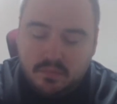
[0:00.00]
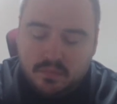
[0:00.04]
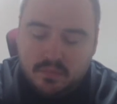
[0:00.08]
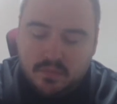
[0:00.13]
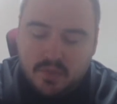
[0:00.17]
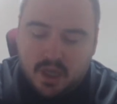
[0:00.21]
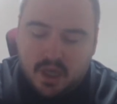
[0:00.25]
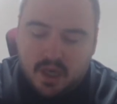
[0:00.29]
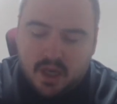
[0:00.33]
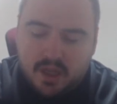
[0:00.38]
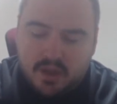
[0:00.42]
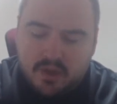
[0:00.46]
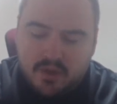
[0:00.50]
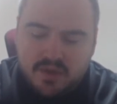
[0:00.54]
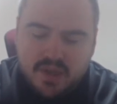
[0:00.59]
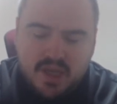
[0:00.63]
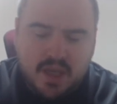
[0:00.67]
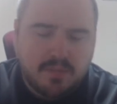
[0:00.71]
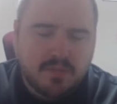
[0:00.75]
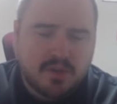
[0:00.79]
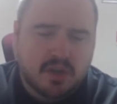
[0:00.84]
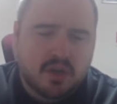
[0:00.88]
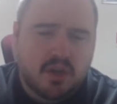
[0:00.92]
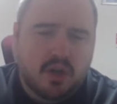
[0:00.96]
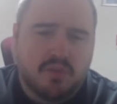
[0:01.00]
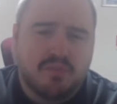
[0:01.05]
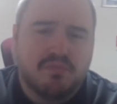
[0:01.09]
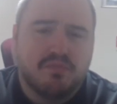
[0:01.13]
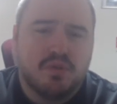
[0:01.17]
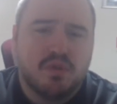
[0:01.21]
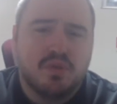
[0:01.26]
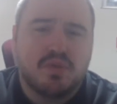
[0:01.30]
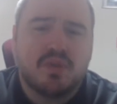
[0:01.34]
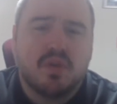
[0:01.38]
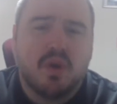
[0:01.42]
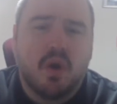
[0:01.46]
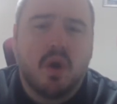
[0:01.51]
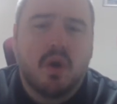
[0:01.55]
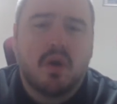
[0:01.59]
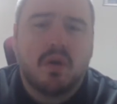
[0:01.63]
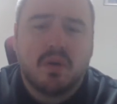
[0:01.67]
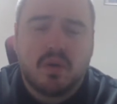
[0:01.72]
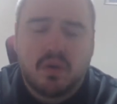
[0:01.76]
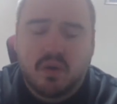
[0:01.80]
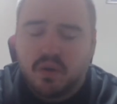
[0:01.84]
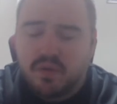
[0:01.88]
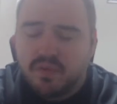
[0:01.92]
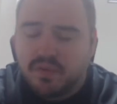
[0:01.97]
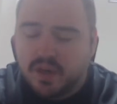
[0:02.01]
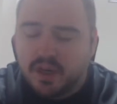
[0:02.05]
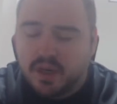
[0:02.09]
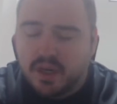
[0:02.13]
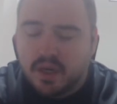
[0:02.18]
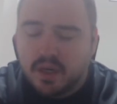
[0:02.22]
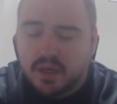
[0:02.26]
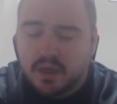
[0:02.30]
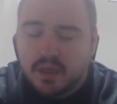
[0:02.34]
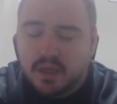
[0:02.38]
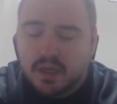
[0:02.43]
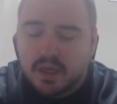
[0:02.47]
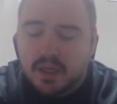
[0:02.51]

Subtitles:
Those games are called Muso over here.